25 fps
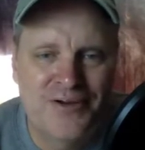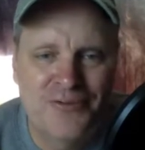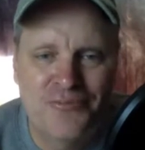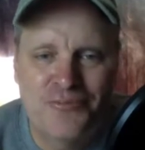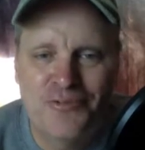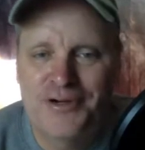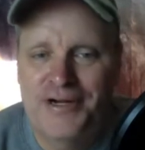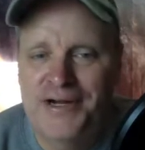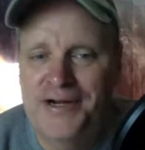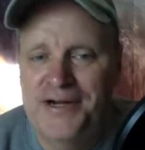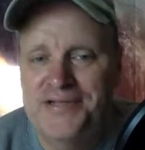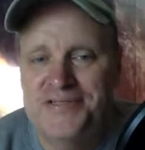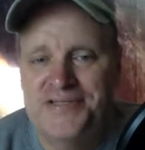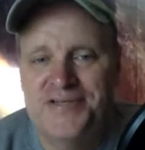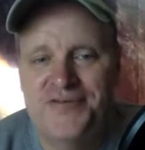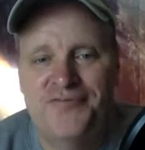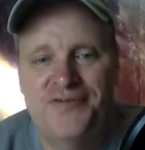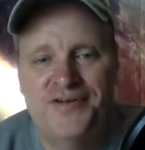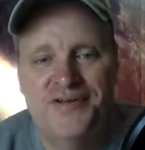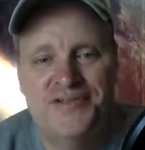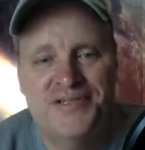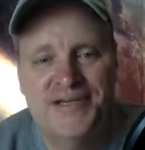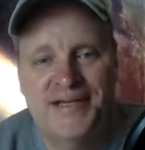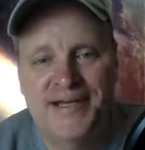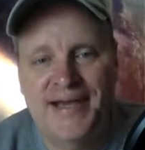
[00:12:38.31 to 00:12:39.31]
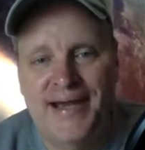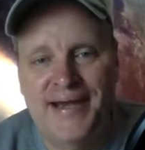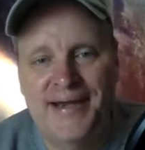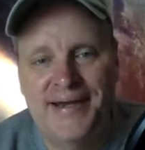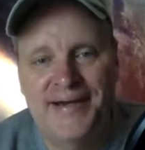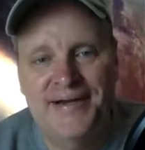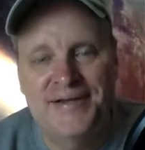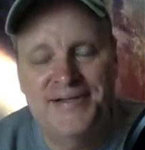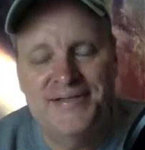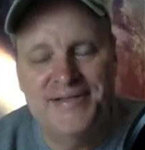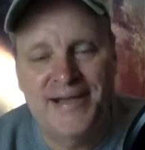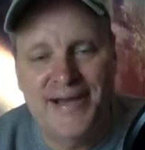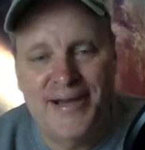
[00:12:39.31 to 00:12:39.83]
We're not as
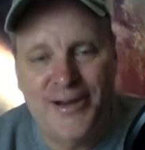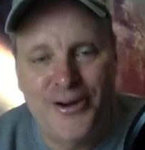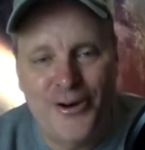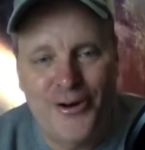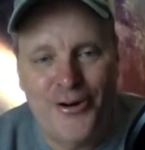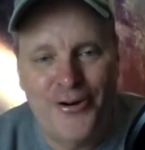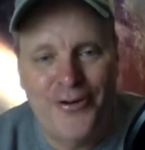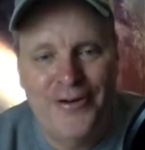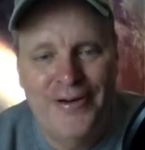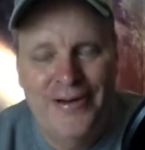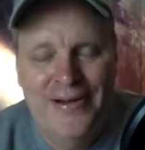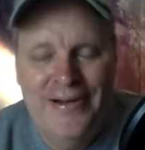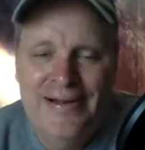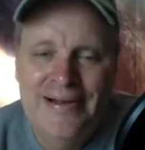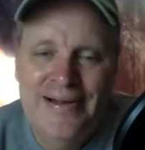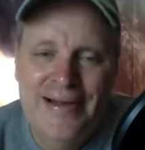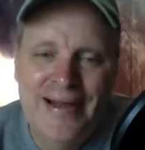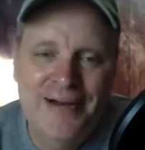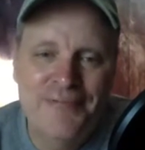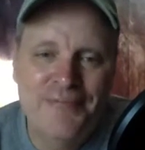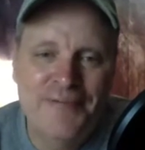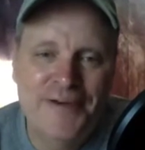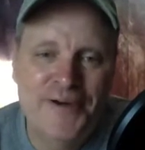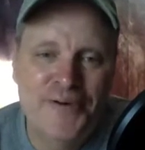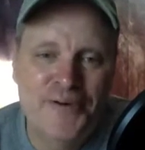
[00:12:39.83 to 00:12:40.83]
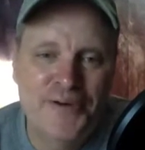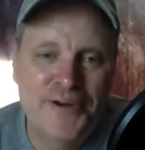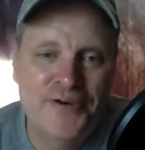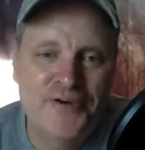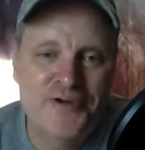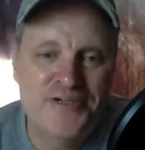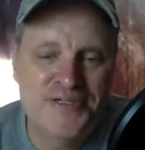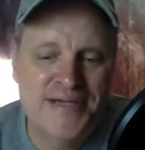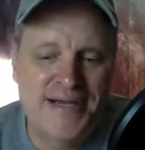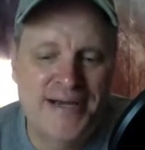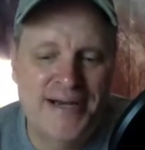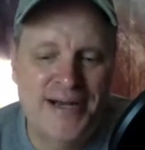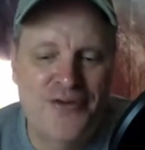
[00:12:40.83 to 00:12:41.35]
sophisticated as they are, and we don't
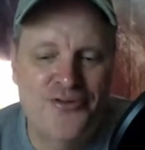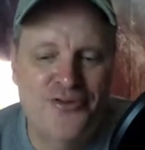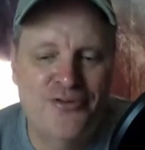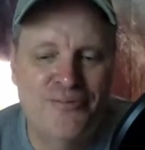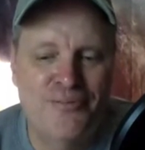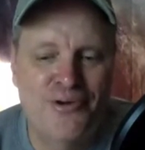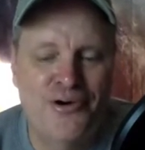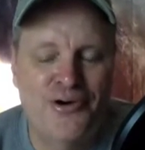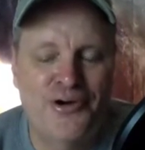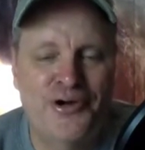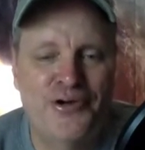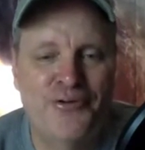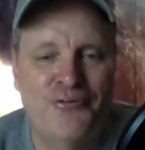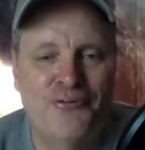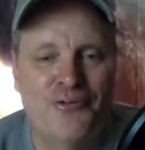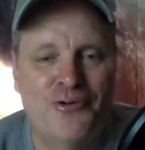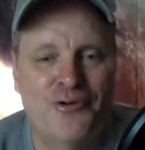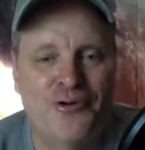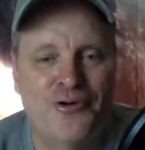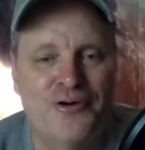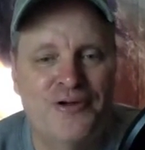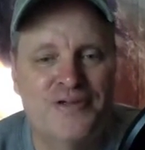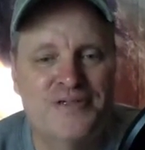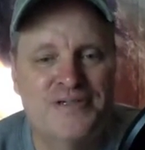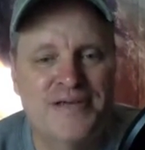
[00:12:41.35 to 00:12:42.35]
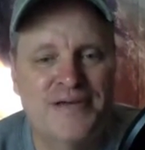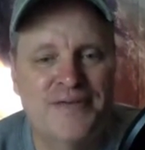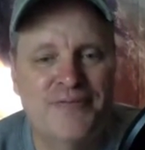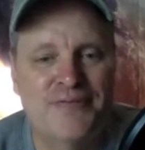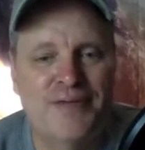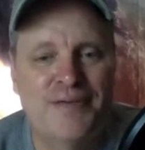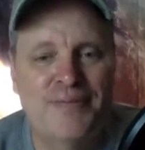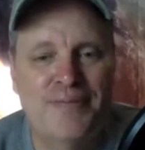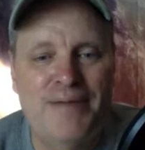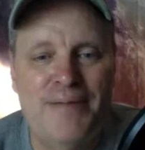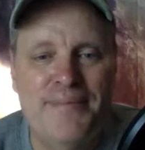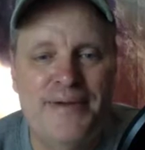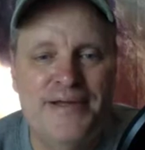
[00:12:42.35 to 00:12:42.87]
understand how the market works, and
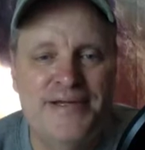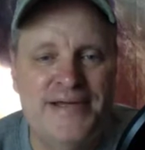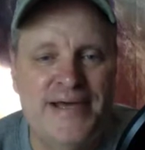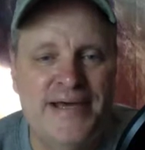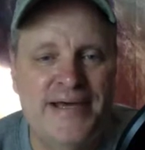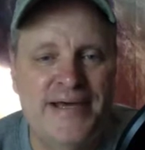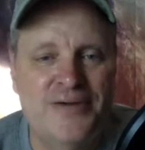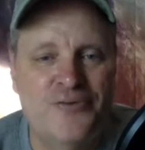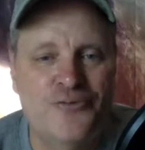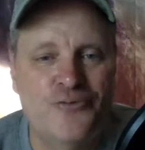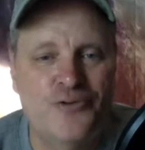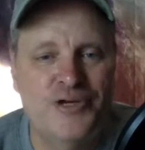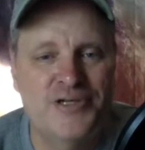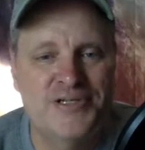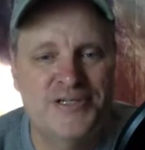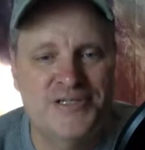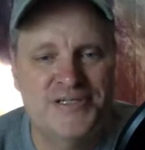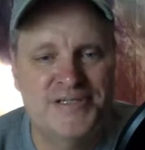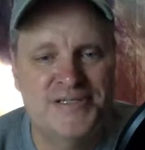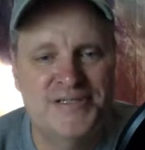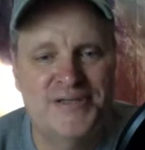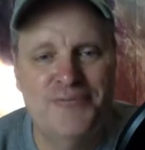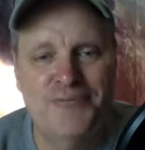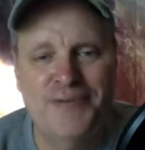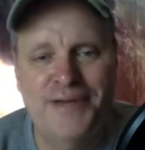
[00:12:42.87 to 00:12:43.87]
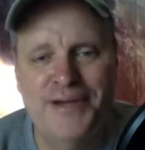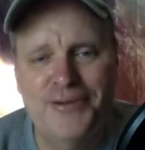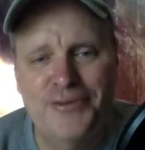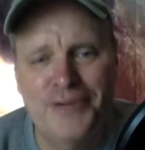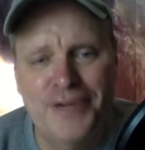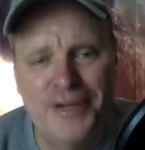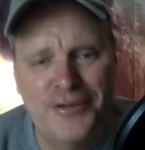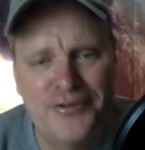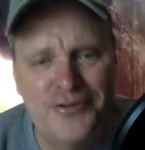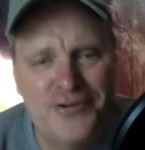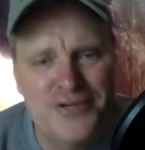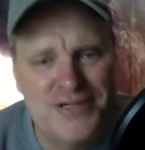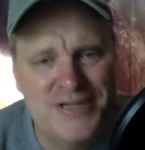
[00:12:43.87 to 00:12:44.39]
we might be taking risks that we don't
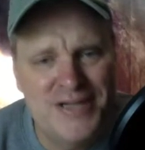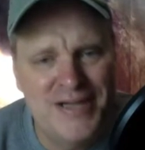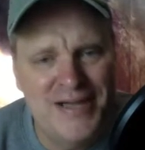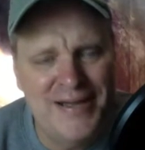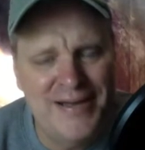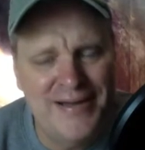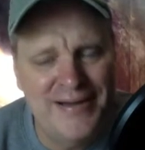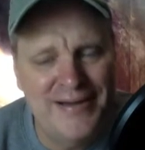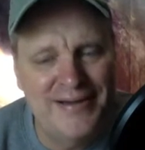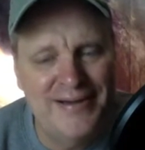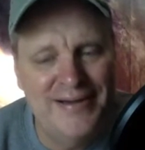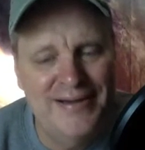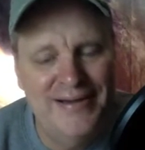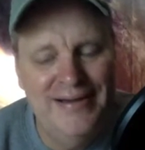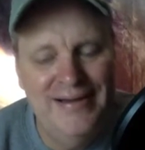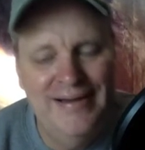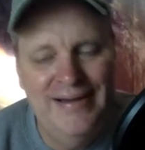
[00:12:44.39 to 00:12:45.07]
understand.